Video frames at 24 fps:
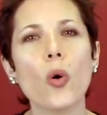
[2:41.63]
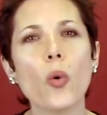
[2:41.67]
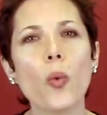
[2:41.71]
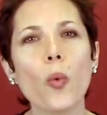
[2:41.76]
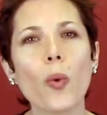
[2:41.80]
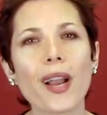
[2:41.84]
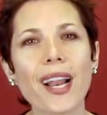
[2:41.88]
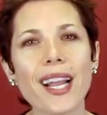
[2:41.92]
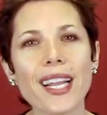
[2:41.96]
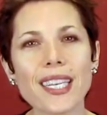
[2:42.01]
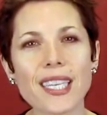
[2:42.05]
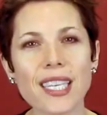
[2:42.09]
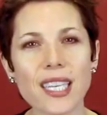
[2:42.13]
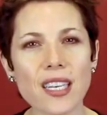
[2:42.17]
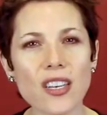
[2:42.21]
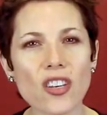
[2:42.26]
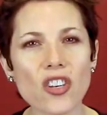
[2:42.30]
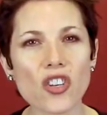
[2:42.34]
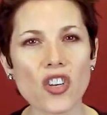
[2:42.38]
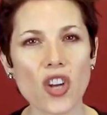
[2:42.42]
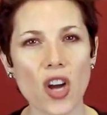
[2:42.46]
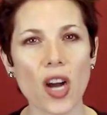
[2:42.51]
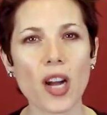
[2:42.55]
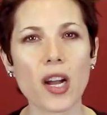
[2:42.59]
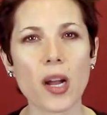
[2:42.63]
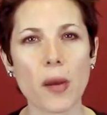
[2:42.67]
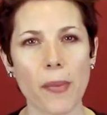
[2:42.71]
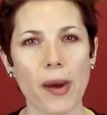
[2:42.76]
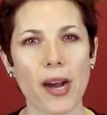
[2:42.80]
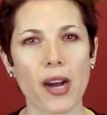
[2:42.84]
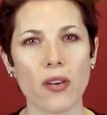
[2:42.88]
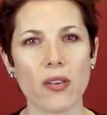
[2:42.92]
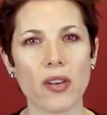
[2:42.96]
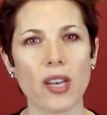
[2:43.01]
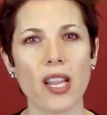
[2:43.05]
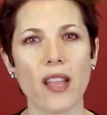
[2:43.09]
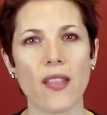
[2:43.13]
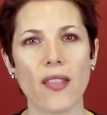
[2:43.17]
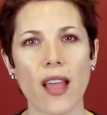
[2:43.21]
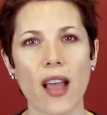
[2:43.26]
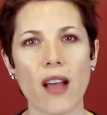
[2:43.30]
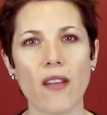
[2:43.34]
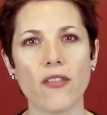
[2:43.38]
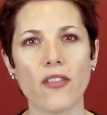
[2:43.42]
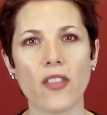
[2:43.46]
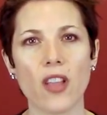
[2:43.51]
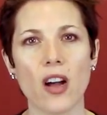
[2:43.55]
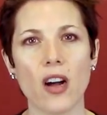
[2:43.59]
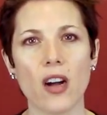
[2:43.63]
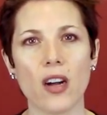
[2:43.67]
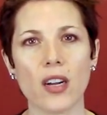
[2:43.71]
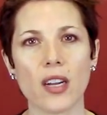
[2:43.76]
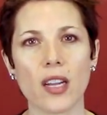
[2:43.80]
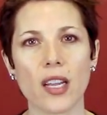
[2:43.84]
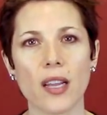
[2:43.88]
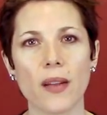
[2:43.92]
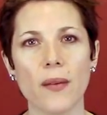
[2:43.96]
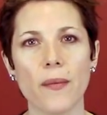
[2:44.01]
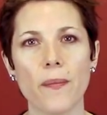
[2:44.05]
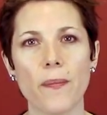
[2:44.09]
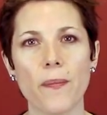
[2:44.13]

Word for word: What I didn't talk about in that vlog